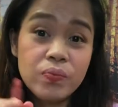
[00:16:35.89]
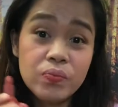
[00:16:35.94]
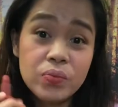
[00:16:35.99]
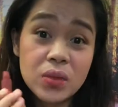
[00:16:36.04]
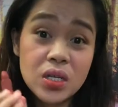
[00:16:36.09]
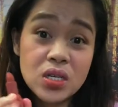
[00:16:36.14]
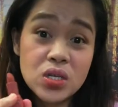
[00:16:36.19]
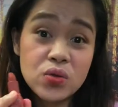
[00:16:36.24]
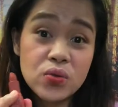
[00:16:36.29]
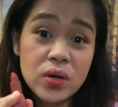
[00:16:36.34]

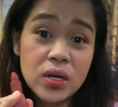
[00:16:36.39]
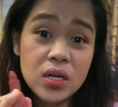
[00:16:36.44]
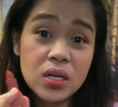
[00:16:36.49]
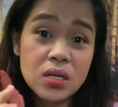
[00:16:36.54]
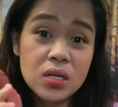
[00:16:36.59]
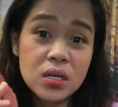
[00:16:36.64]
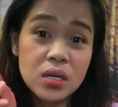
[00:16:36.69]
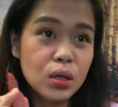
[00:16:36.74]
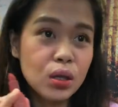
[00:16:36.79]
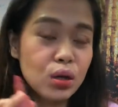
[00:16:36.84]
This
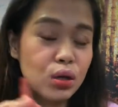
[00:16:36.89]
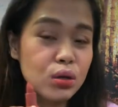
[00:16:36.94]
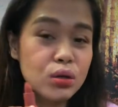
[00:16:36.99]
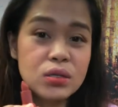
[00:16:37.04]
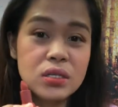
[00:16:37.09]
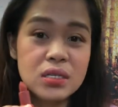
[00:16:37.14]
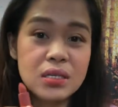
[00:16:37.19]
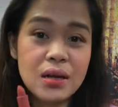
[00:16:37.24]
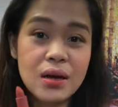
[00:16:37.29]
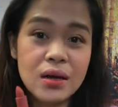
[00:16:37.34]
one
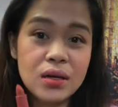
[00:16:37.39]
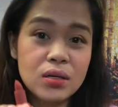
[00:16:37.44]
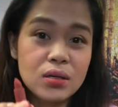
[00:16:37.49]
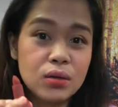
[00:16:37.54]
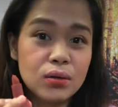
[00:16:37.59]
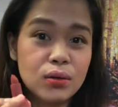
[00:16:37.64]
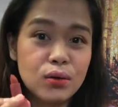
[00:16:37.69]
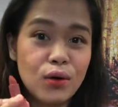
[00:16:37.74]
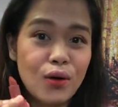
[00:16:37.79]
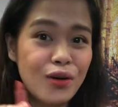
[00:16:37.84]
looks like
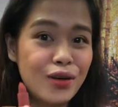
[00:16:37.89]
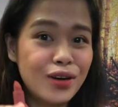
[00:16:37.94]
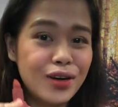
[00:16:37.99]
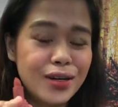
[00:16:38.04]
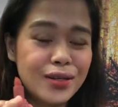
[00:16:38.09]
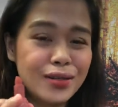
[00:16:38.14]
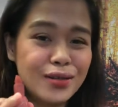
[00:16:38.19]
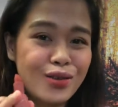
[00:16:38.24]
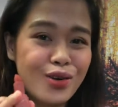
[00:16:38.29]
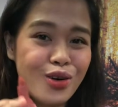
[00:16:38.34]

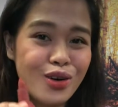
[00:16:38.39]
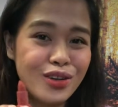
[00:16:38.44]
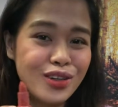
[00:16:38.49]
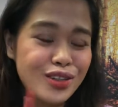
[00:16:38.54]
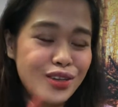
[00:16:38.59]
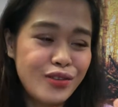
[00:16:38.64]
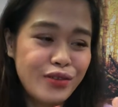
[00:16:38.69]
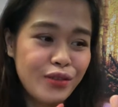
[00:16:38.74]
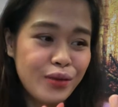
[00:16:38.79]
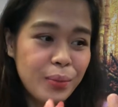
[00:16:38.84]
coral
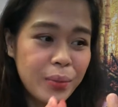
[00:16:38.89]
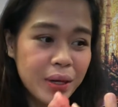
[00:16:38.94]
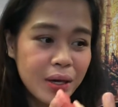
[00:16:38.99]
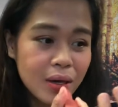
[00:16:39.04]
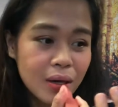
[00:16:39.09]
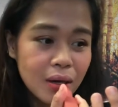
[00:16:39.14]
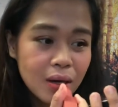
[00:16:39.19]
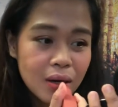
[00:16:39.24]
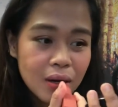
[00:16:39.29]
color for me.